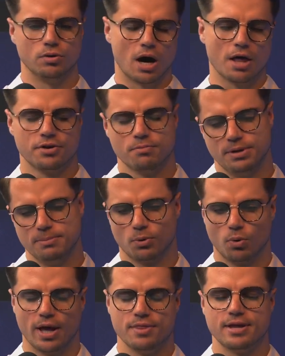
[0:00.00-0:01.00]
other
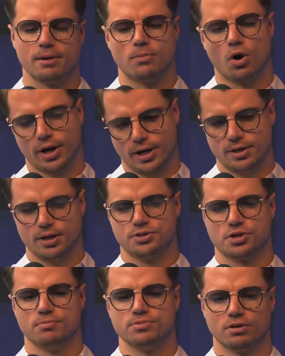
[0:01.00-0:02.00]
people in their market in
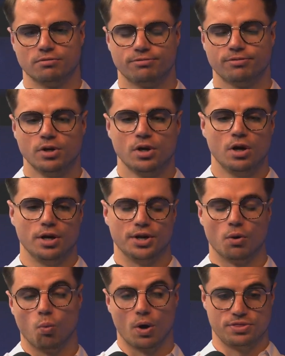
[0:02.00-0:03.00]
terms of,
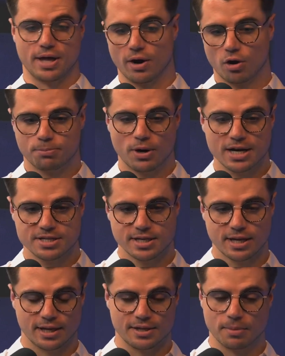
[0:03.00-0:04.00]
what they are
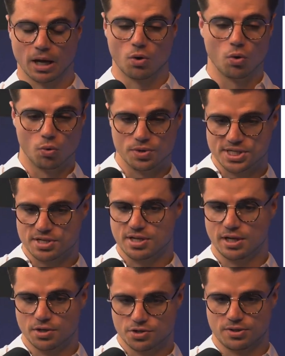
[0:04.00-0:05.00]
pricing, and they'll be like, oh, this is
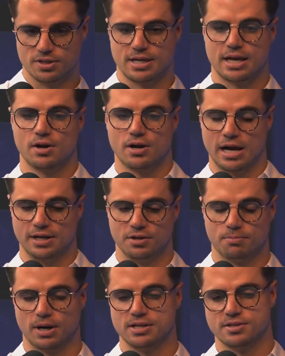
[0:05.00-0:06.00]
industry standard, I need
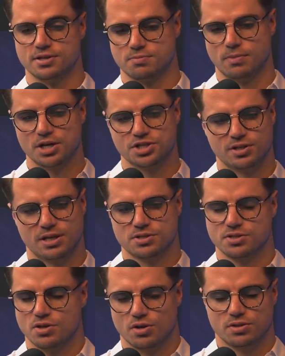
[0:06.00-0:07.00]
to price this much. And that's
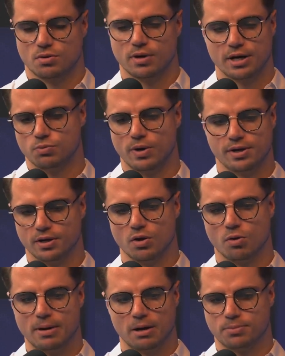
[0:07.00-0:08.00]
not the right way to
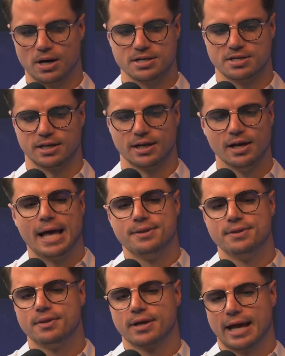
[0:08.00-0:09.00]
go about pricing.
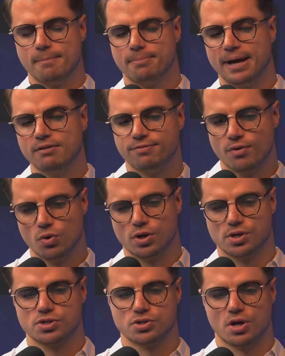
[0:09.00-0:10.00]
And the campaign
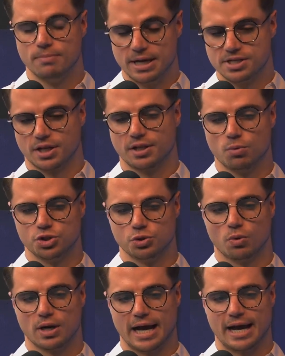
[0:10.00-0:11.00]
focus, basically what you
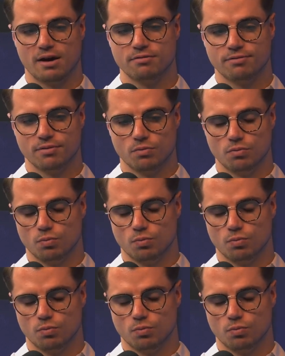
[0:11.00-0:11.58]
want to have